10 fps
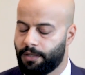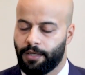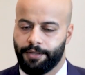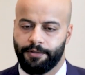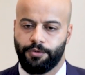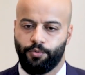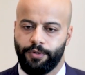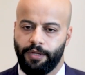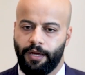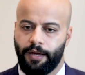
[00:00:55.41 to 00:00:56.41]
And
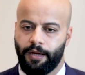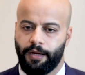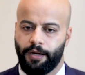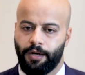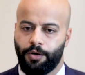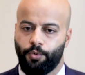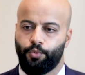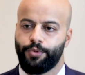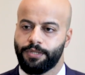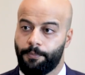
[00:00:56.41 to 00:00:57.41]
we,
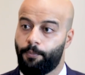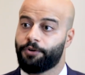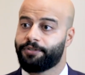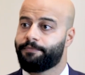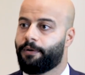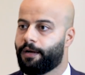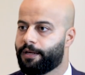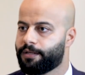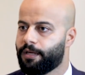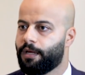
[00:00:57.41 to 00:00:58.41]
we supported
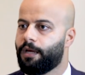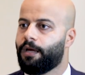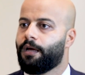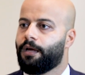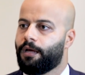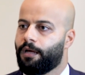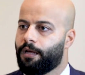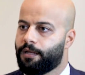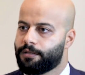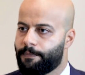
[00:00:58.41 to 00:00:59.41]
by
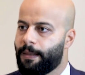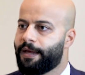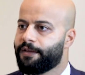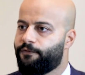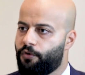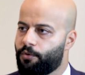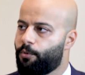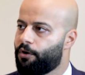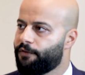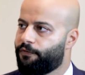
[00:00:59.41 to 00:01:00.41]
supplying
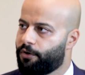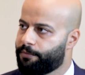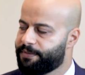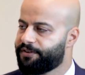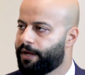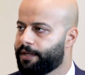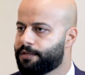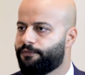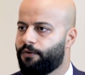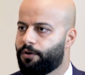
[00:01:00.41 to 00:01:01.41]
formwork for pier
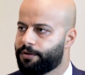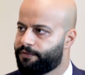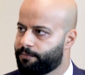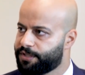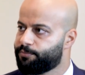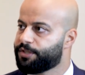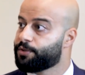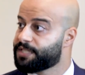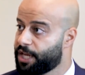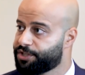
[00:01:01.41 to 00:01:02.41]
heads, for
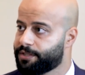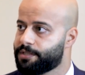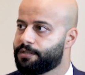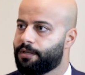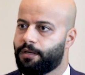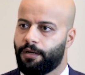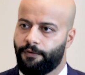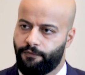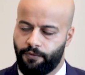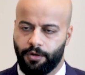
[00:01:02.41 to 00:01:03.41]
metro stations, uh,
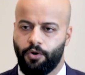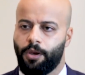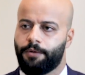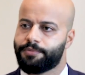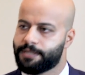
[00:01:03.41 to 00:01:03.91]
for column